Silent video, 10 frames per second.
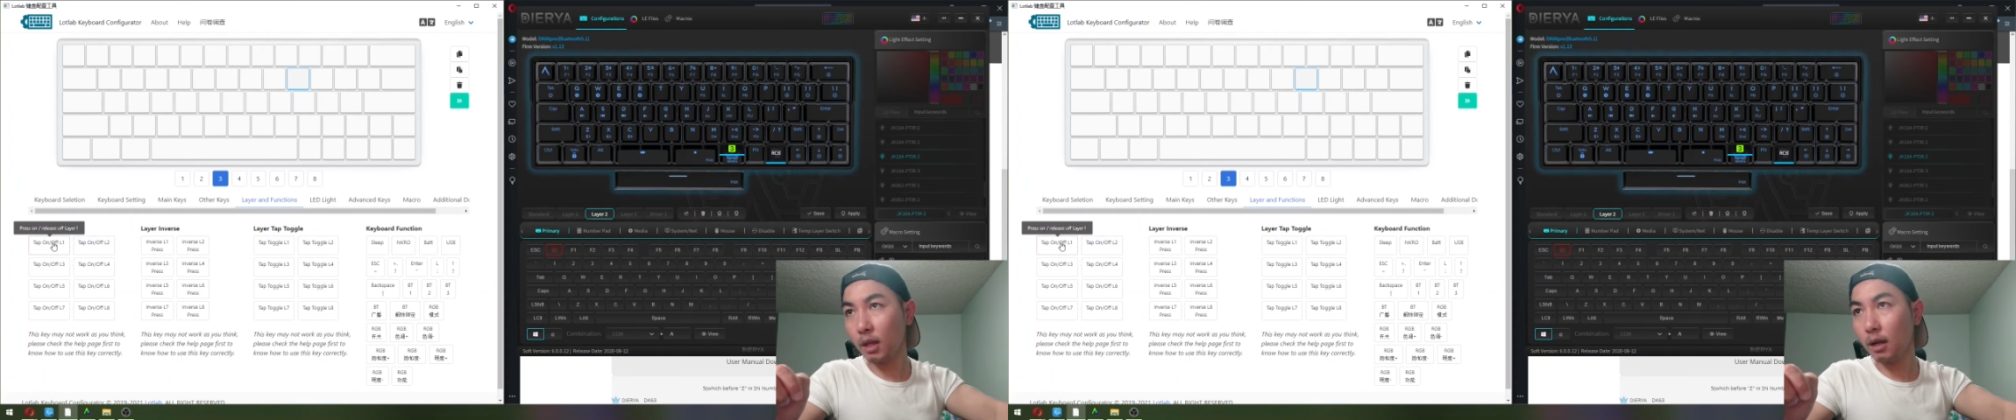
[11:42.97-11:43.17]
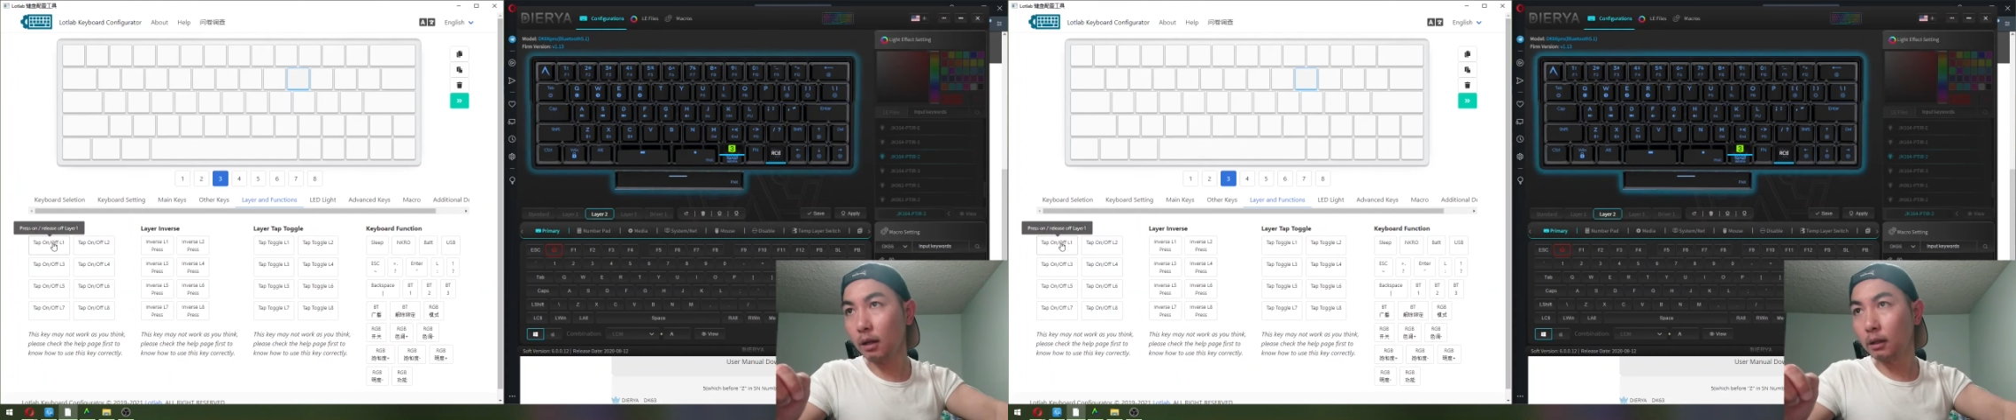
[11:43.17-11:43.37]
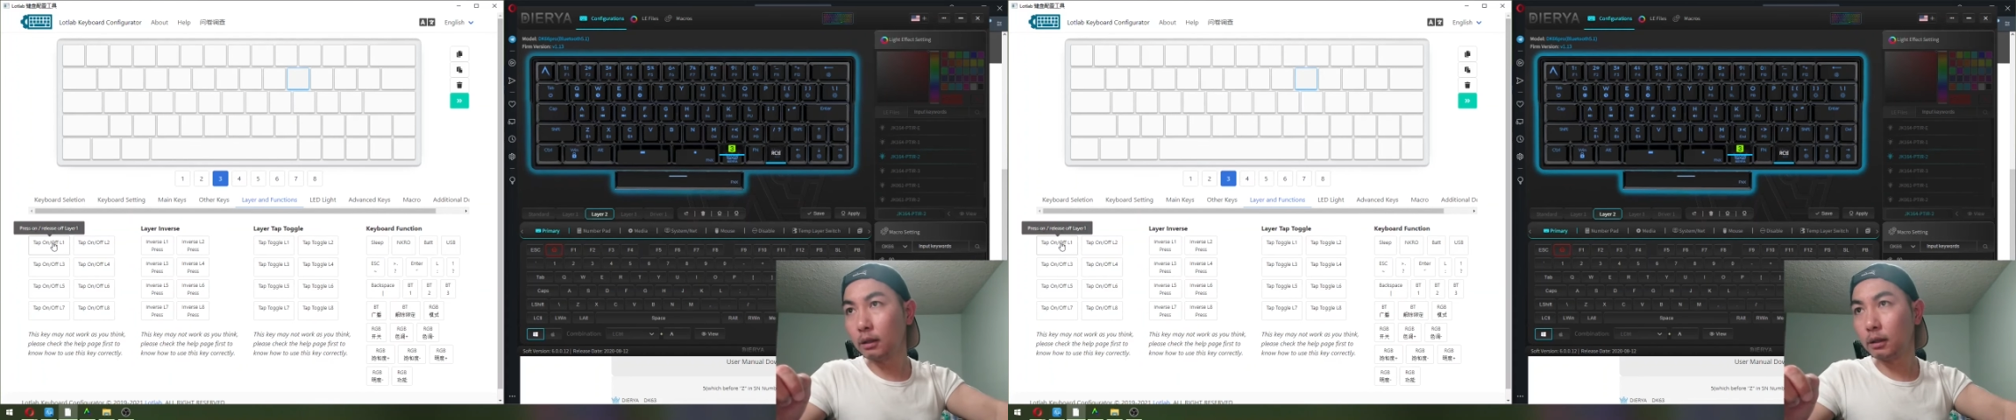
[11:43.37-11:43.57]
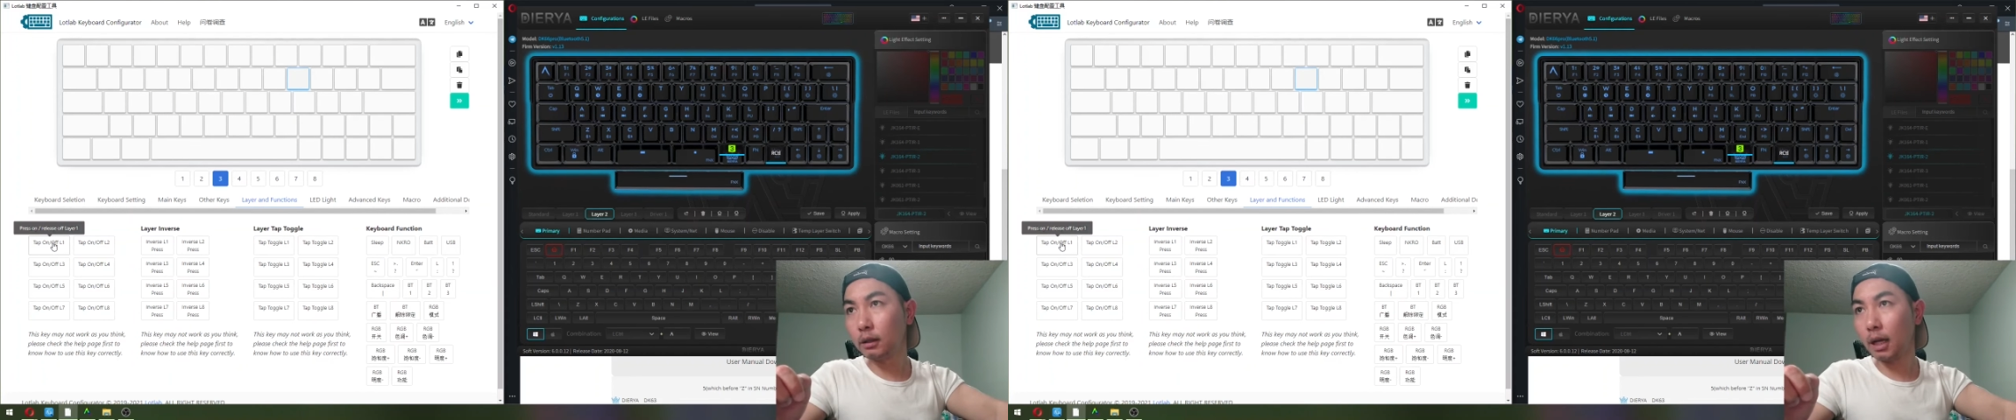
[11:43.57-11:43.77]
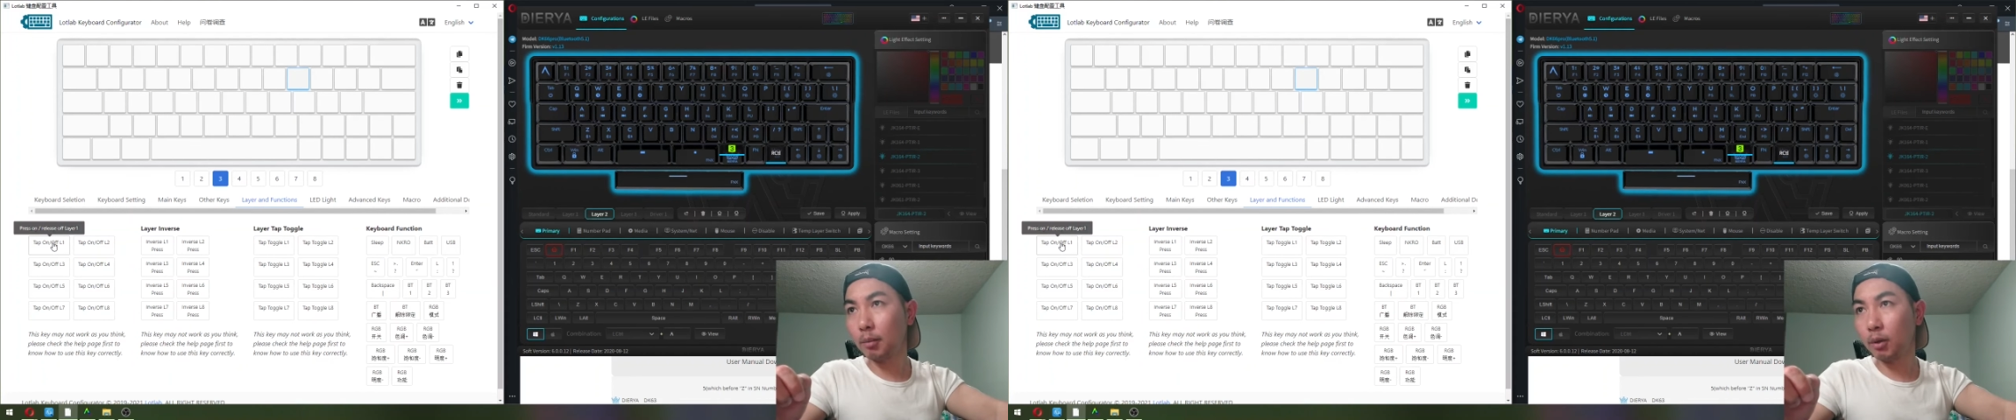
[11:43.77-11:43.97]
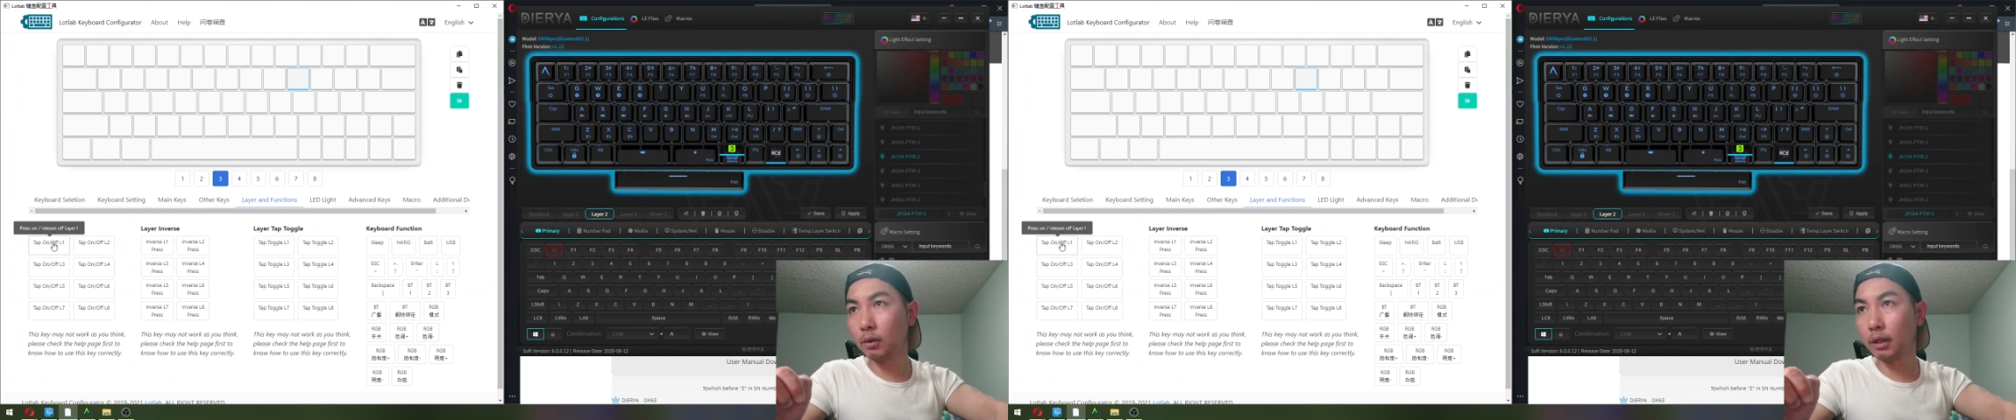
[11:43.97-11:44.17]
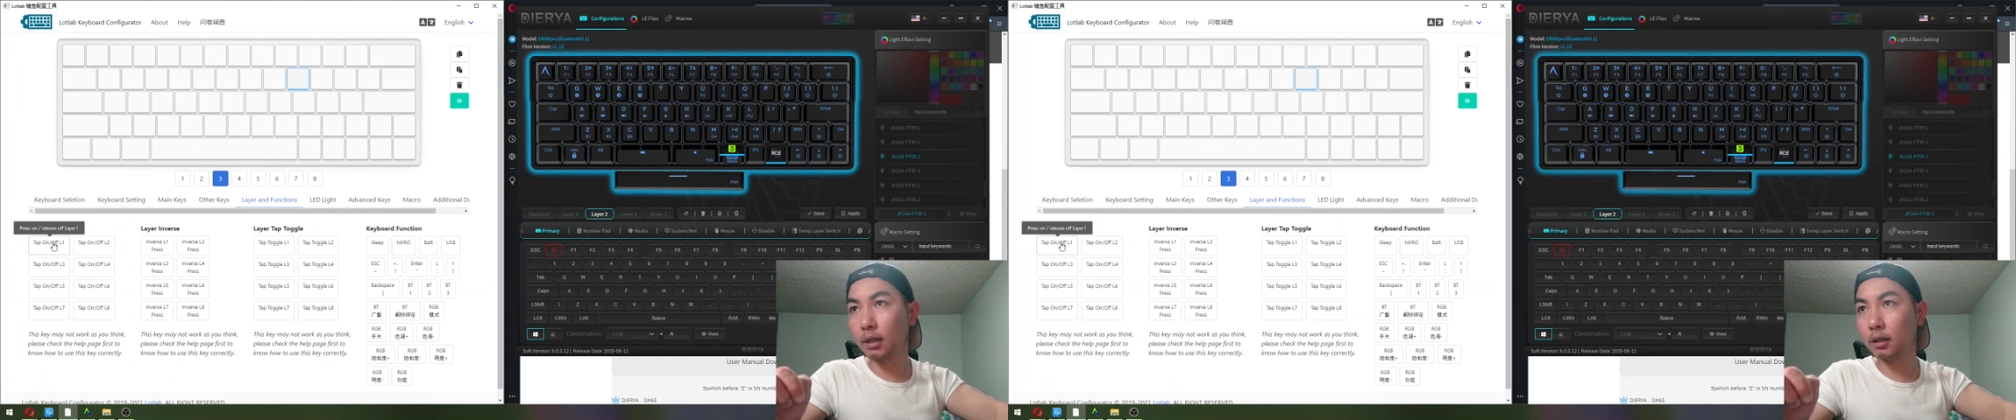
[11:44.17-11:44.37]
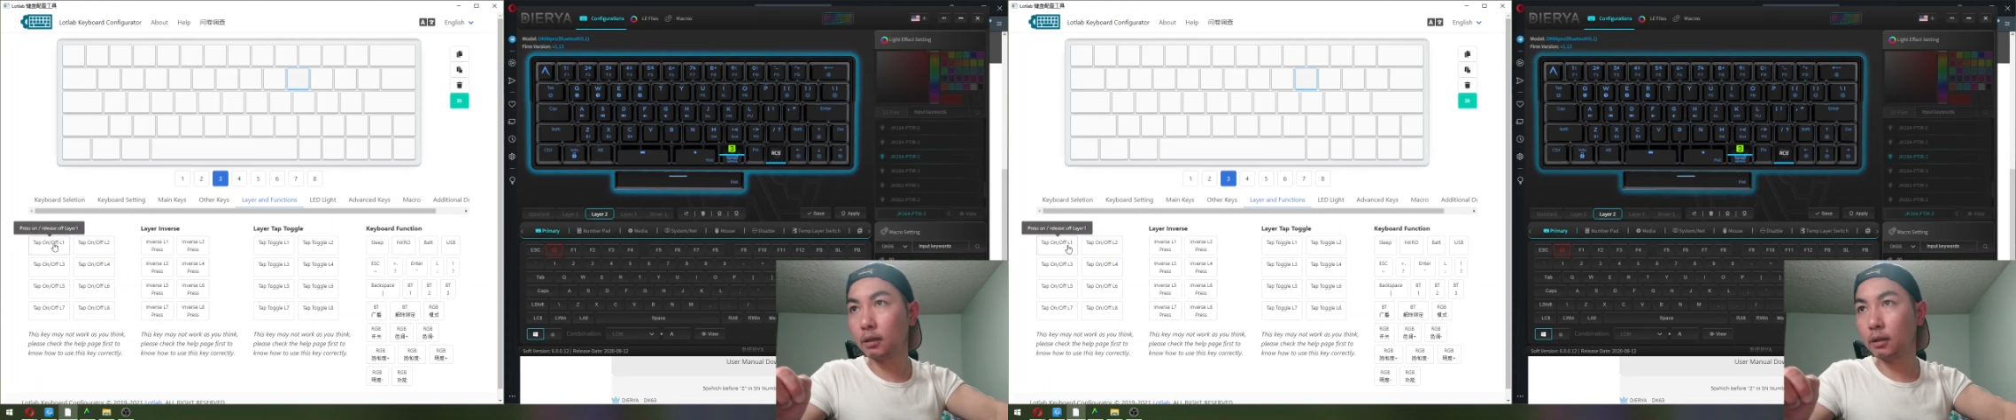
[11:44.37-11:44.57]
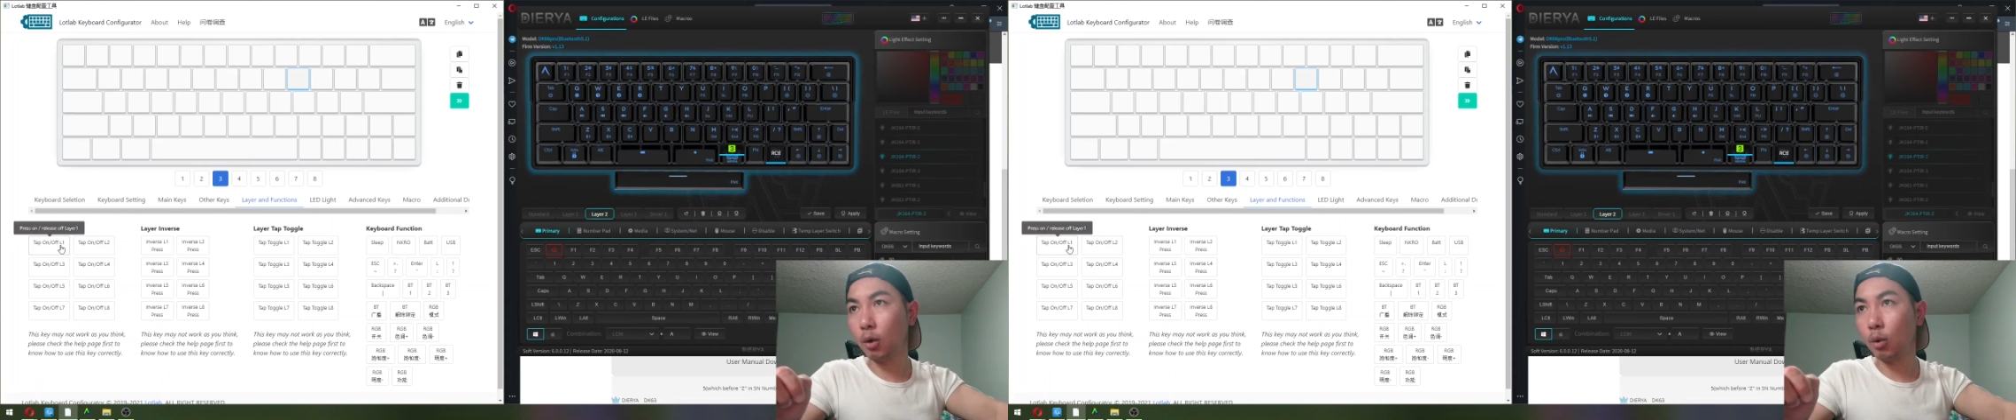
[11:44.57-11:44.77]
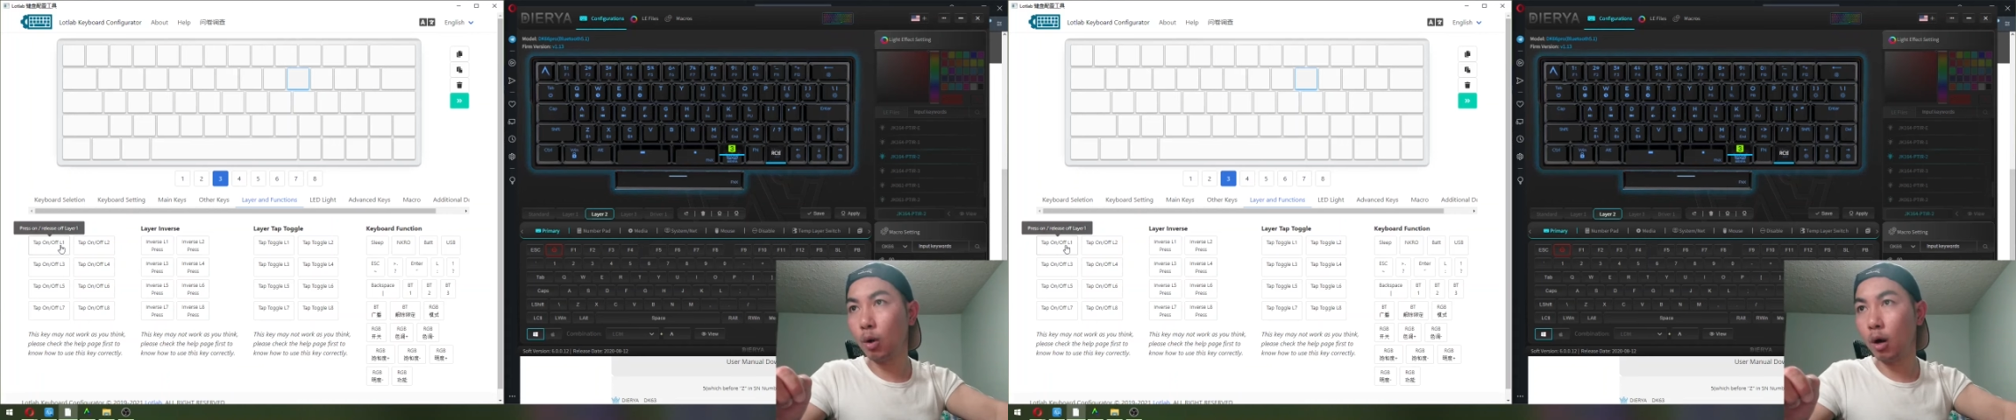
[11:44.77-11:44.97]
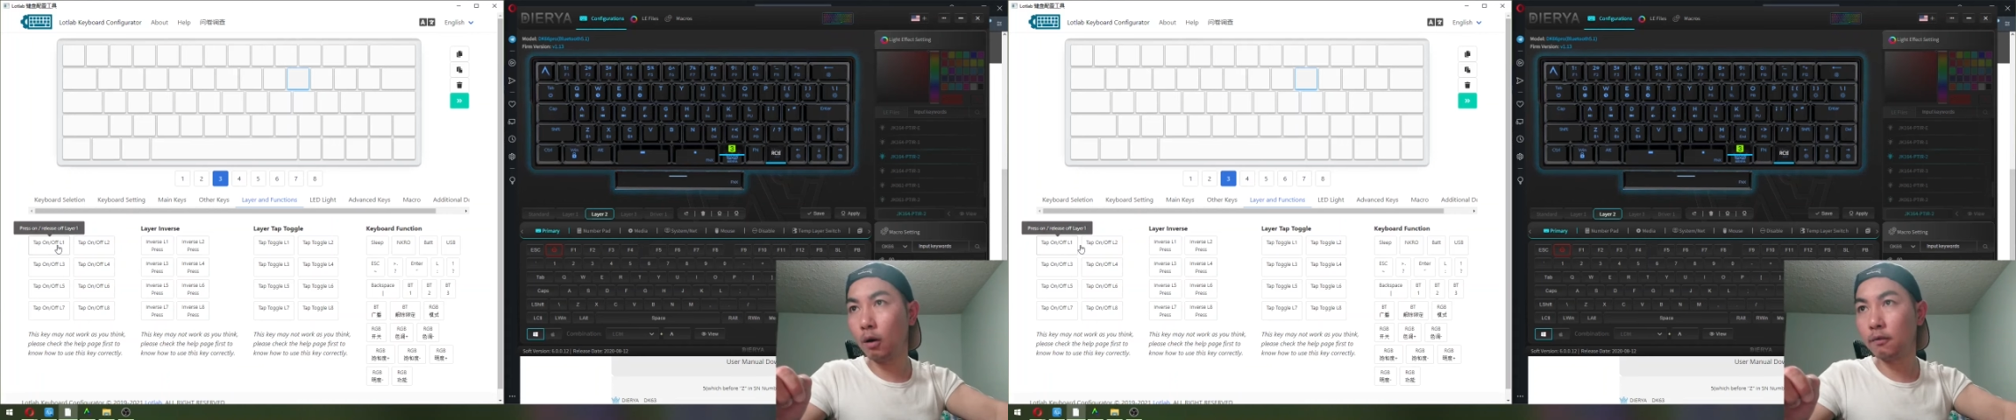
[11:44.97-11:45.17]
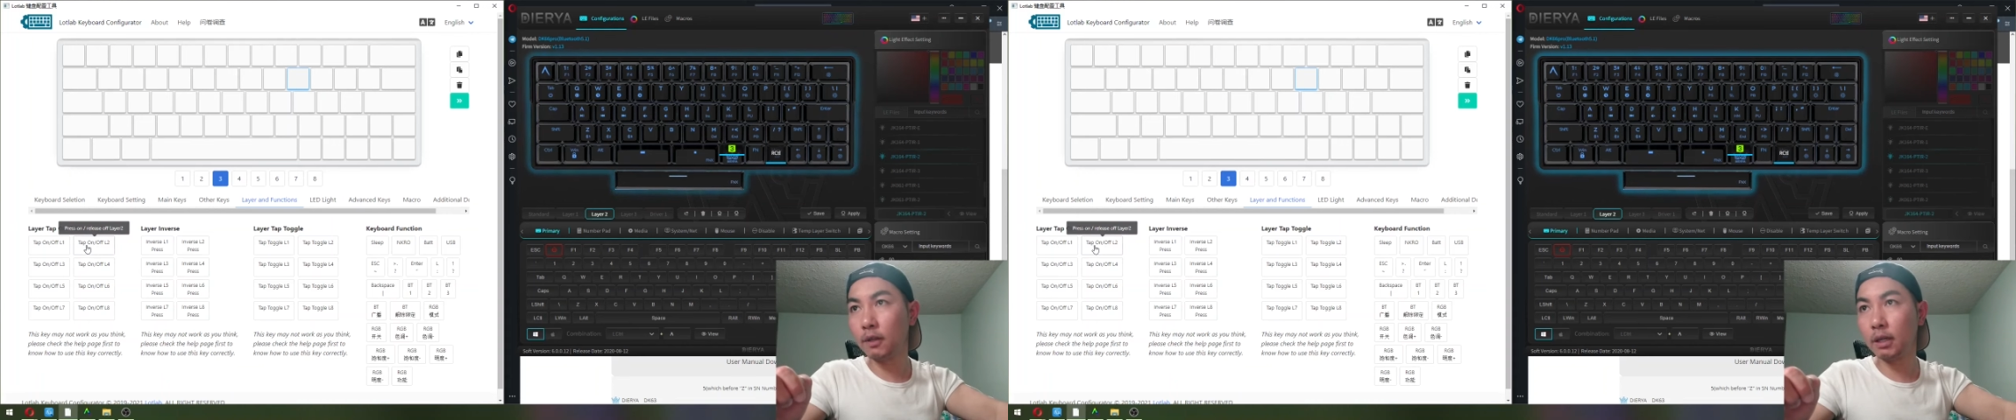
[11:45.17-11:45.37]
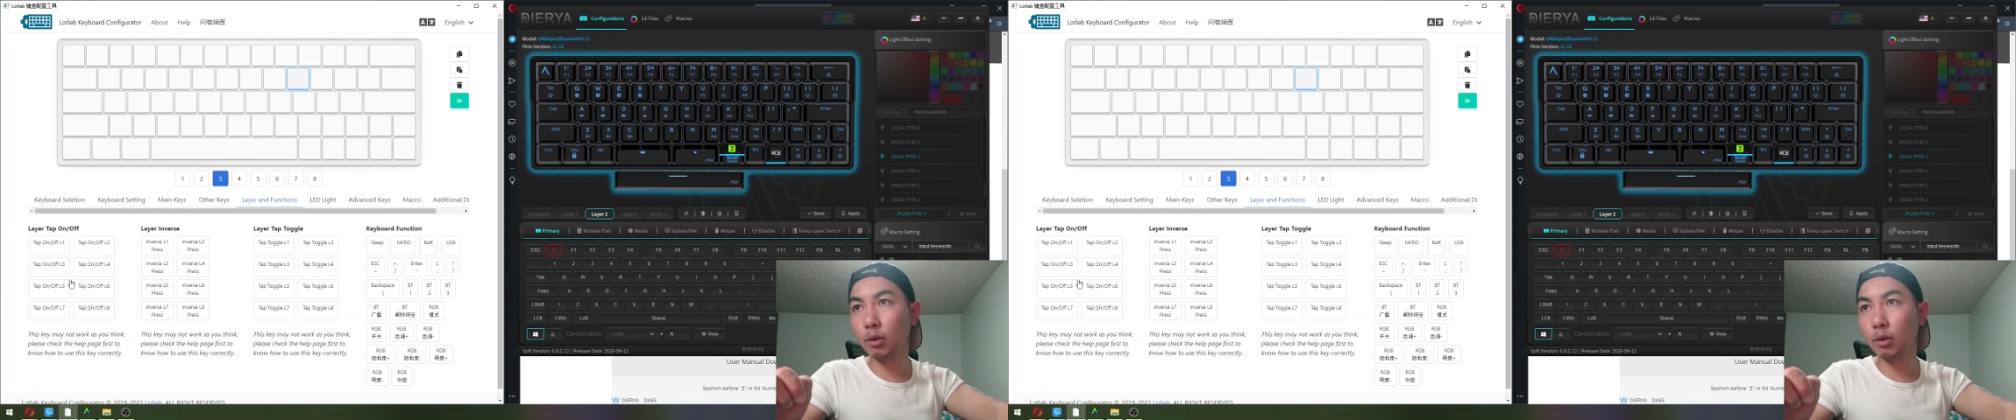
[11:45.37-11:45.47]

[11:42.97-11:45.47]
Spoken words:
tap on layer on off layer one,